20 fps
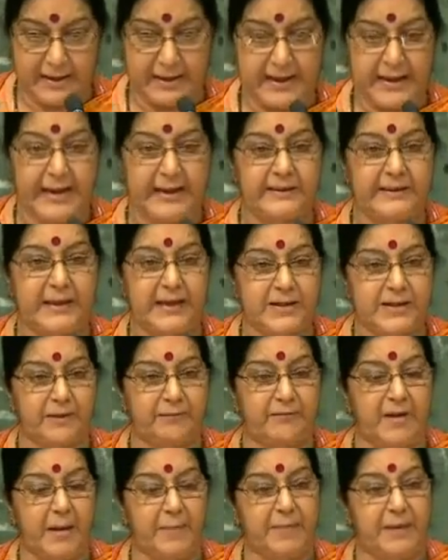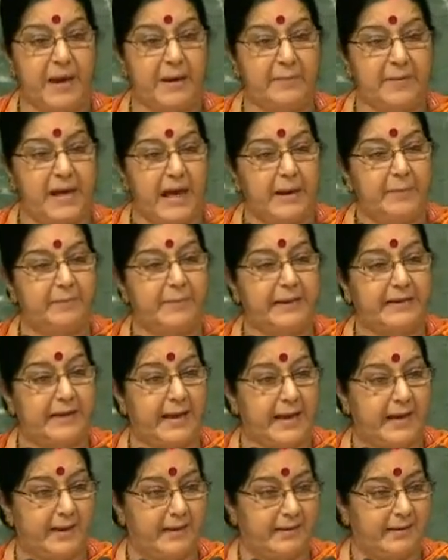the Beti Bachao Beti Padhao,
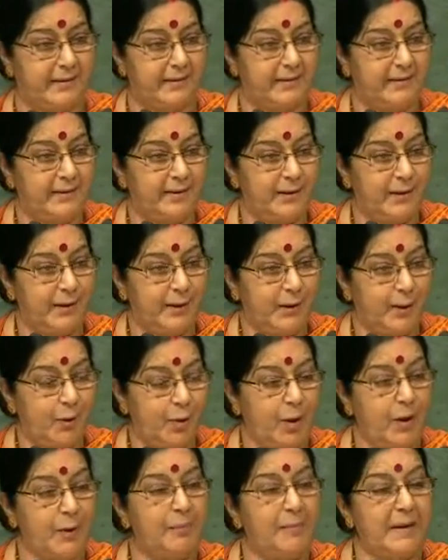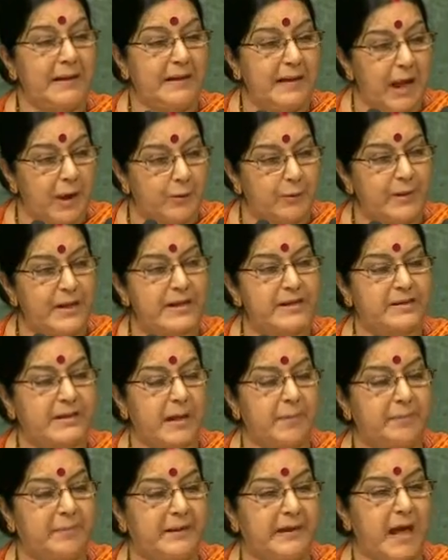Educate the Girl Child, Save the
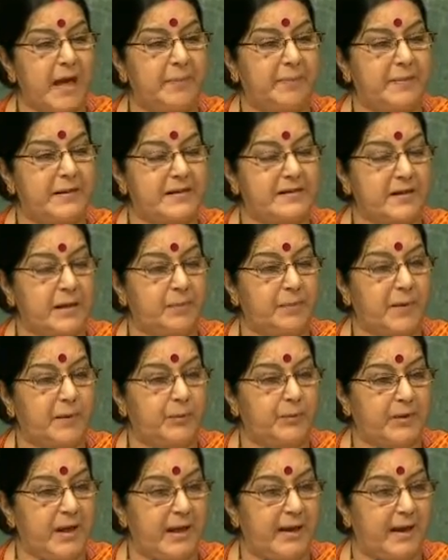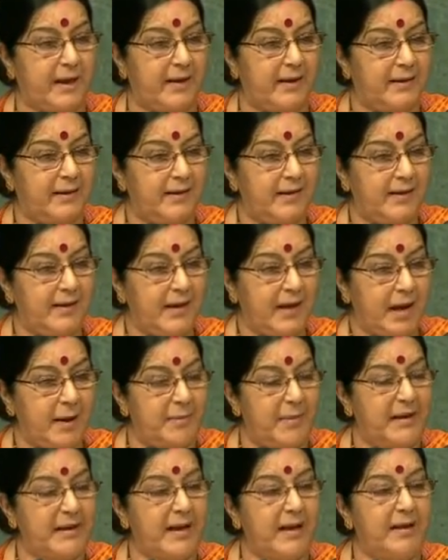Girl Child program has
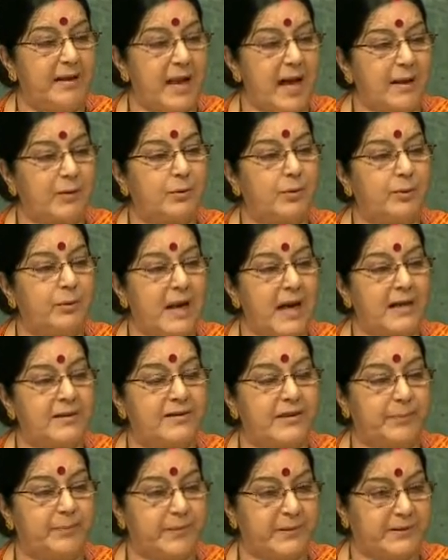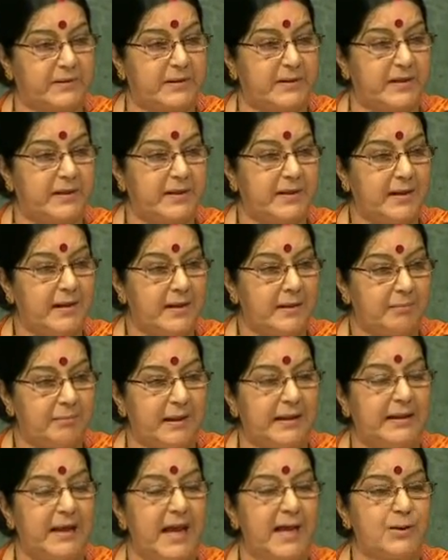become a nationwide mission. This is led
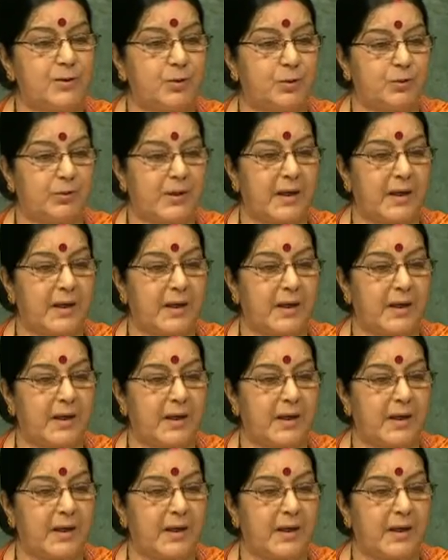by women.